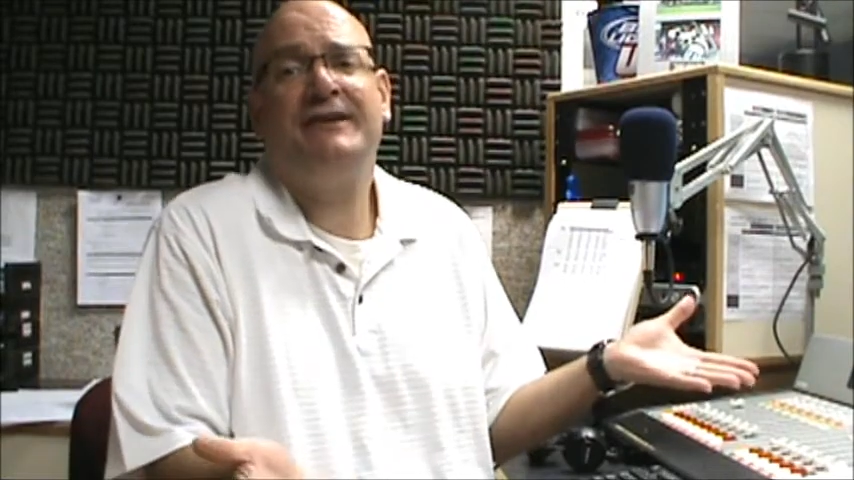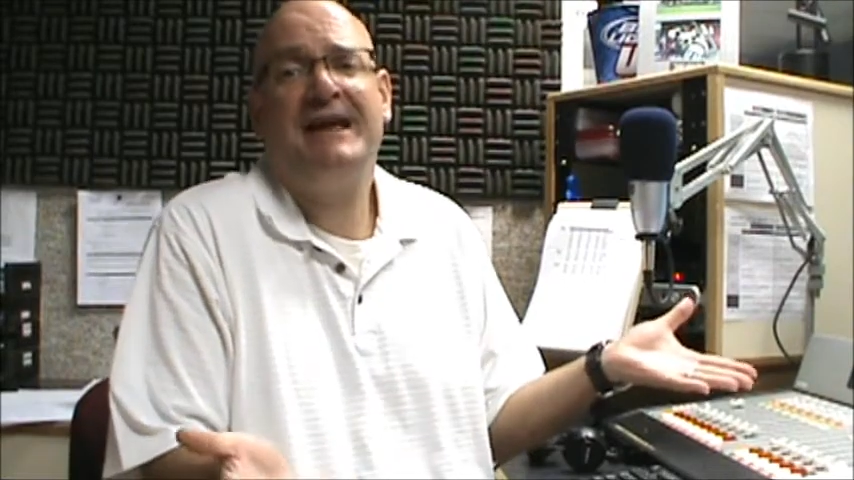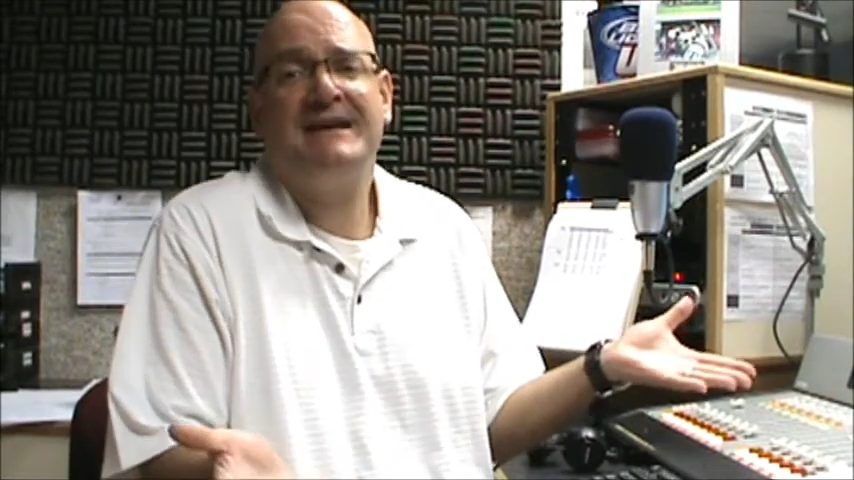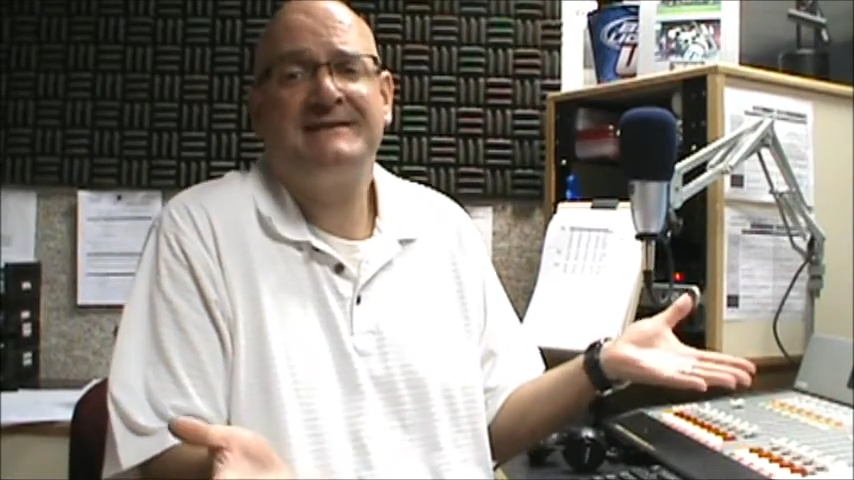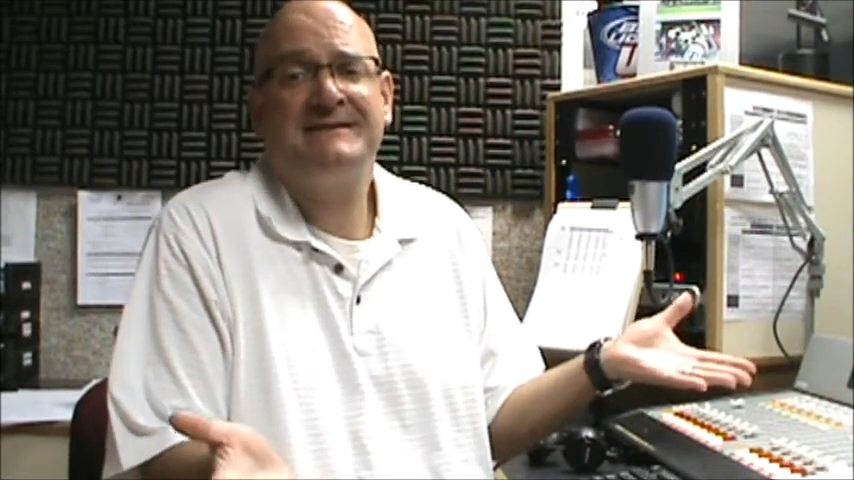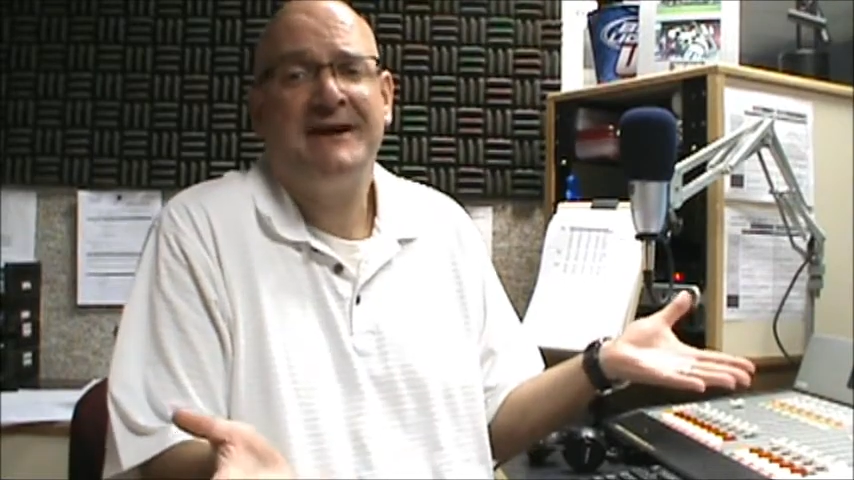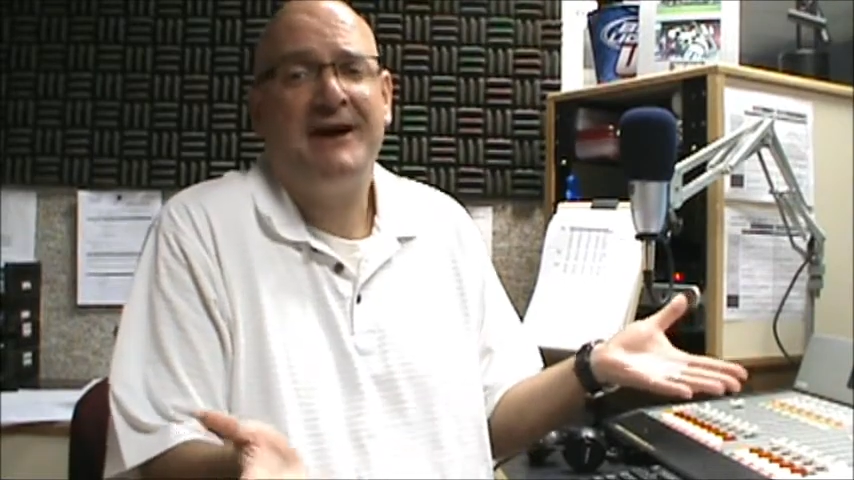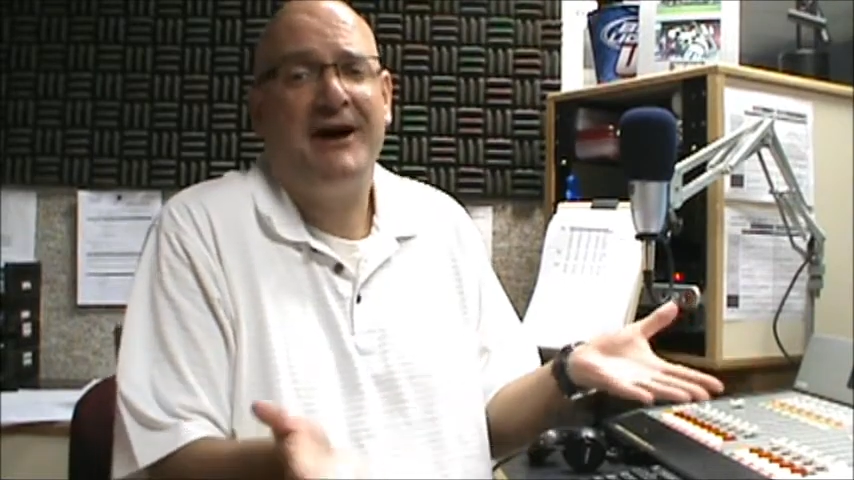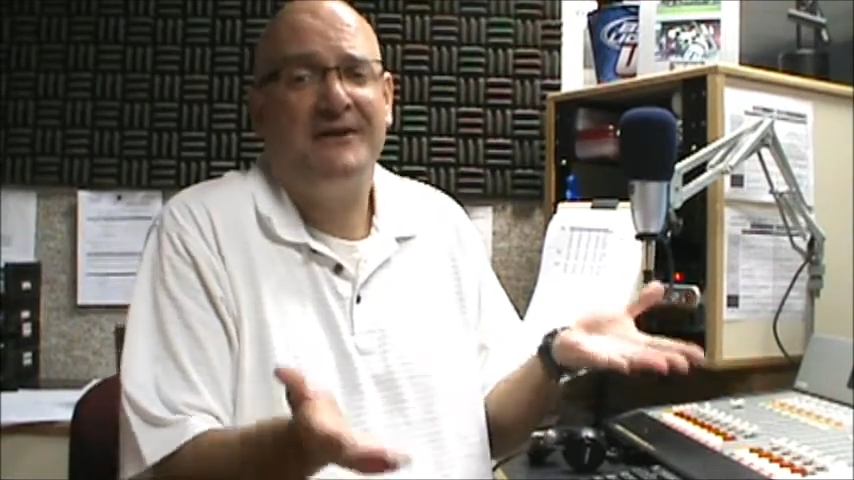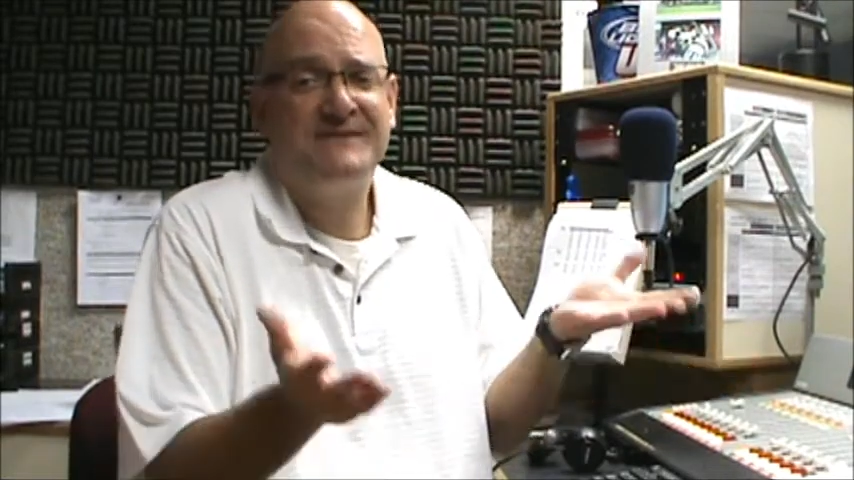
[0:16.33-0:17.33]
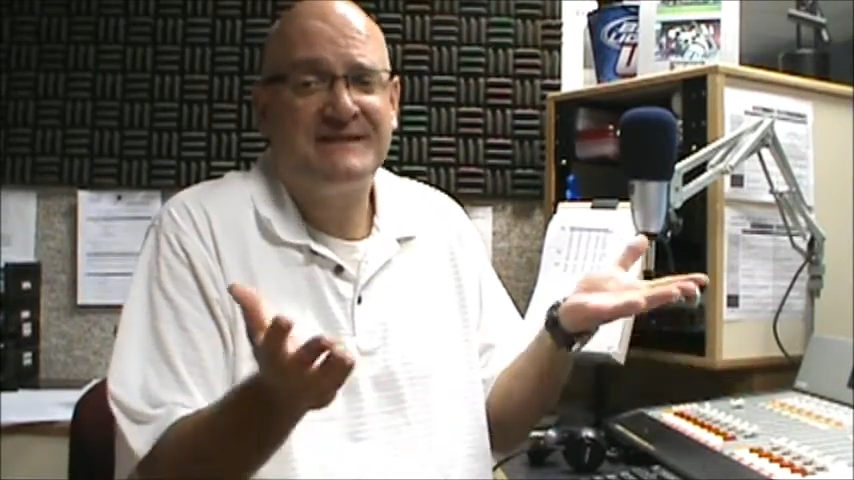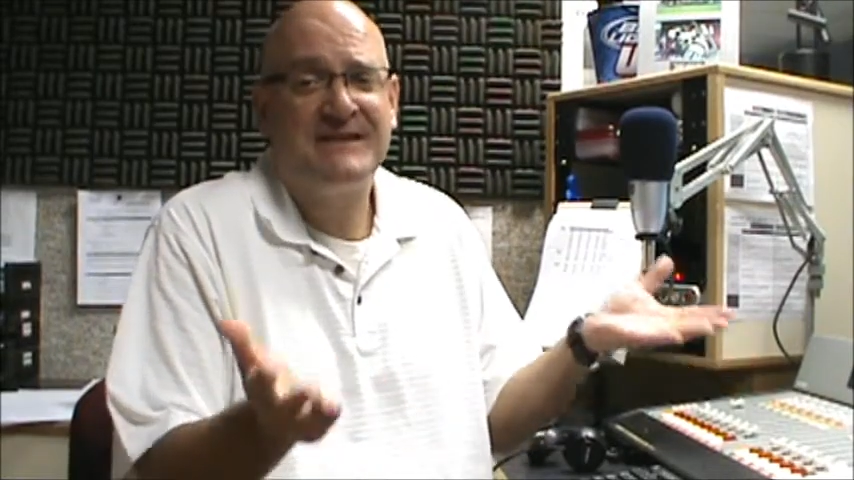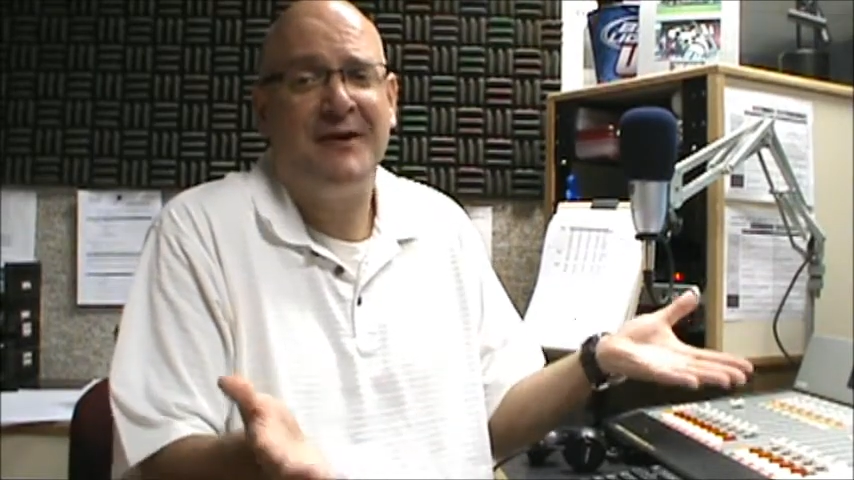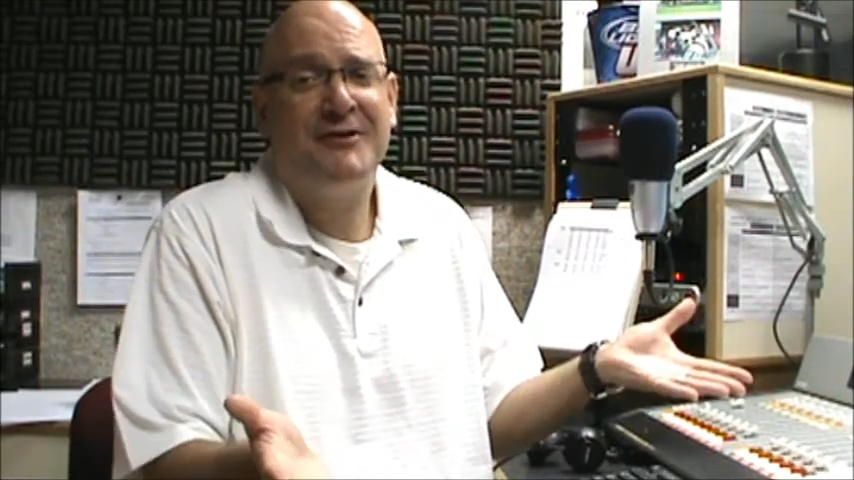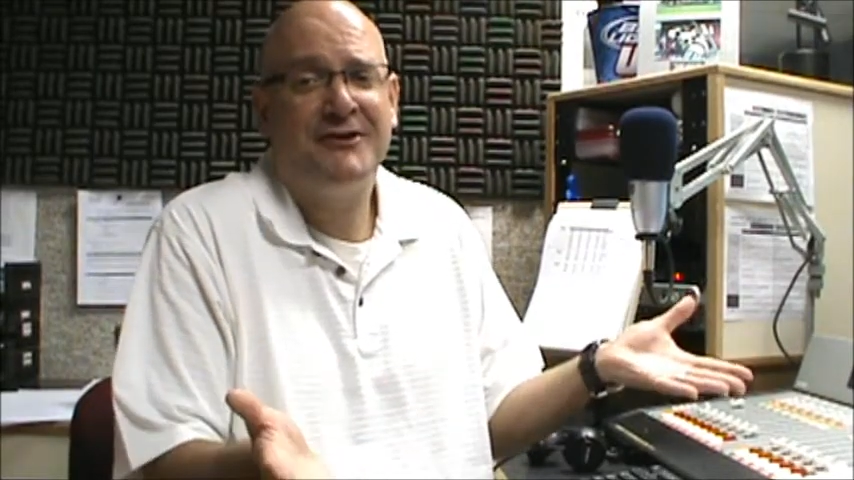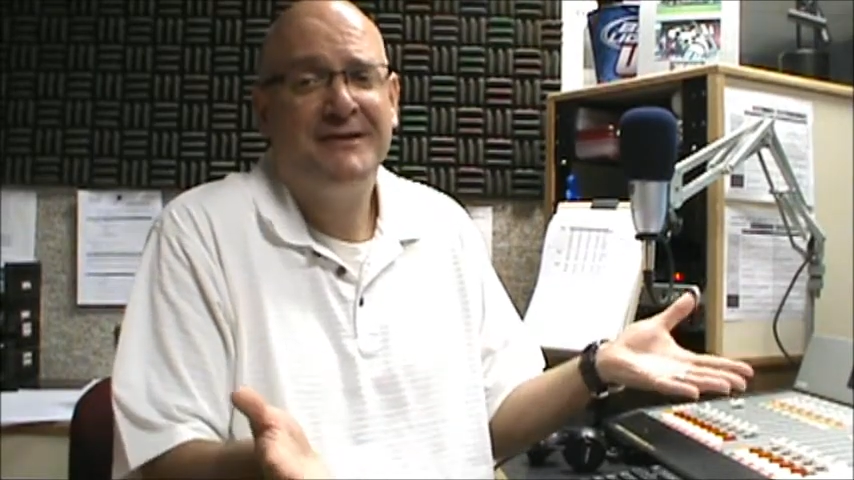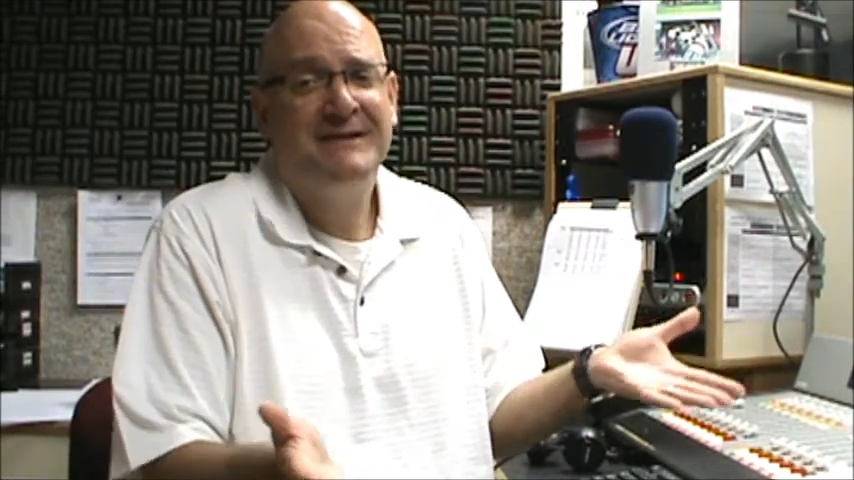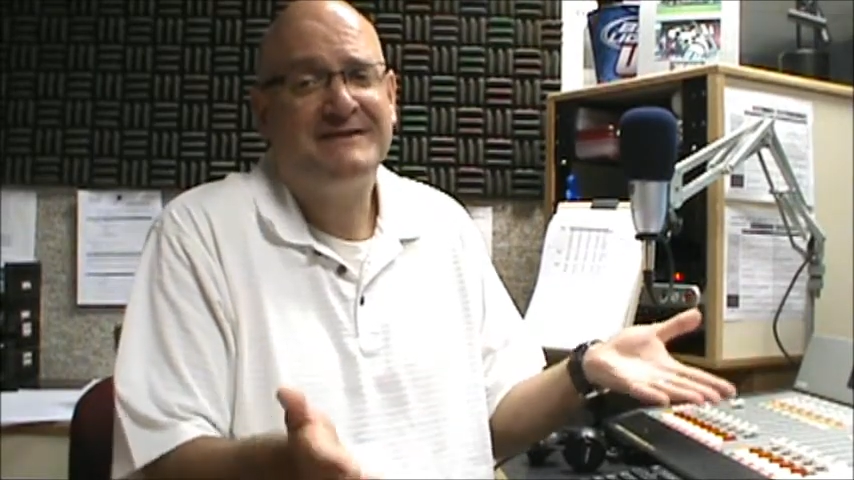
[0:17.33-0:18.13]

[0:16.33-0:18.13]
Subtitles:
days of summer,